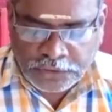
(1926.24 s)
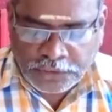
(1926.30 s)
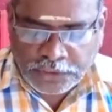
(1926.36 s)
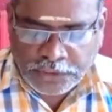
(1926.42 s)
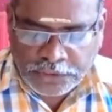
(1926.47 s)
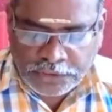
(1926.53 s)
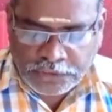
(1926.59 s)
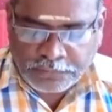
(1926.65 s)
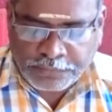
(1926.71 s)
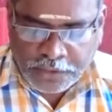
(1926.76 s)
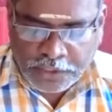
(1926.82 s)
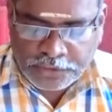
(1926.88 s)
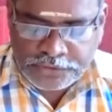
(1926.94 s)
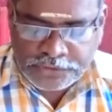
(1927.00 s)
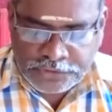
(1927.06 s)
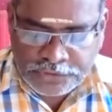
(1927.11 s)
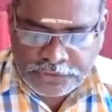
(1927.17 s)
in the
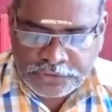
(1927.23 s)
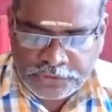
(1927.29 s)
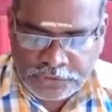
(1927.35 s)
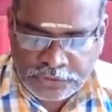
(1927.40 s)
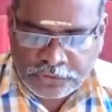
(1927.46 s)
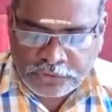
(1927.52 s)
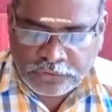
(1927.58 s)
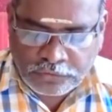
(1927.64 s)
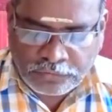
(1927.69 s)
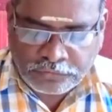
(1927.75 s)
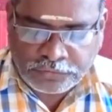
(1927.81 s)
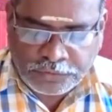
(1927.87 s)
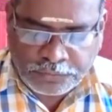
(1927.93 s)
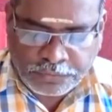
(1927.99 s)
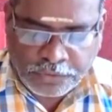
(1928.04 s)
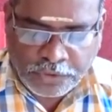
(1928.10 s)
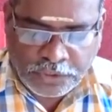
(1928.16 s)
process
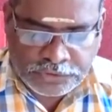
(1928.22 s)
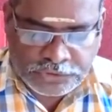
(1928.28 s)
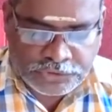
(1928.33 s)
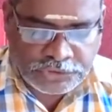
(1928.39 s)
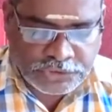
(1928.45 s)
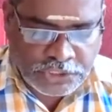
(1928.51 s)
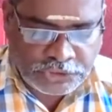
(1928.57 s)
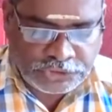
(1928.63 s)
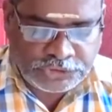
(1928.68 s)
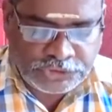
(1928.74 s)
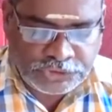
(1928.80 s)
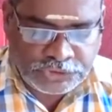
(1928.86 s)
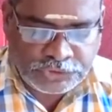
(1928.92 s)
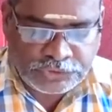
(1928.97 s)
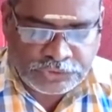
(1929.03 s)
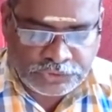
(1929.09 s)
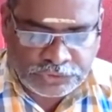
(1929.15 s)

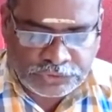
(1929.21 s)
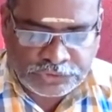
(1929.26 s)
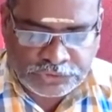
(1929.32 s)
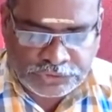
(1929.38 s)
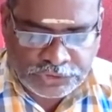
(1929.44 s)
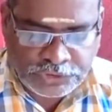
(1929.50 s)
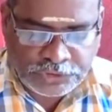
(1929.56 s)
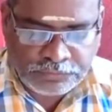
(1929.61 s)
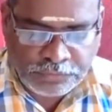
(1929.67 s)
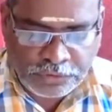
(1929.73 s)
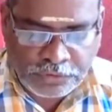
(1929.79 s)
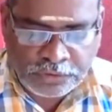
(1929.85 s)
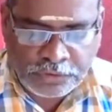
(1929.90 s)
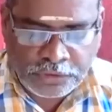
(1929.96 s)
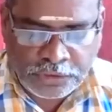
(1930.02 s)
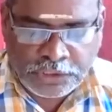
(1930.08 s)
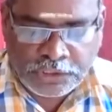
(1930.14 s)
considered to the stable
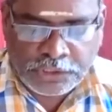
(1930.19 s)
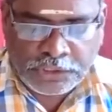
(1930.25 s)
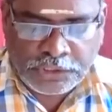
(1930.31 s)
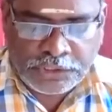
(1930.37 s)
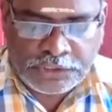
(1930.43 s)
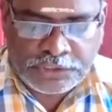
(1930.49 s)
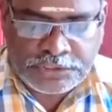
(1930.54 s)
in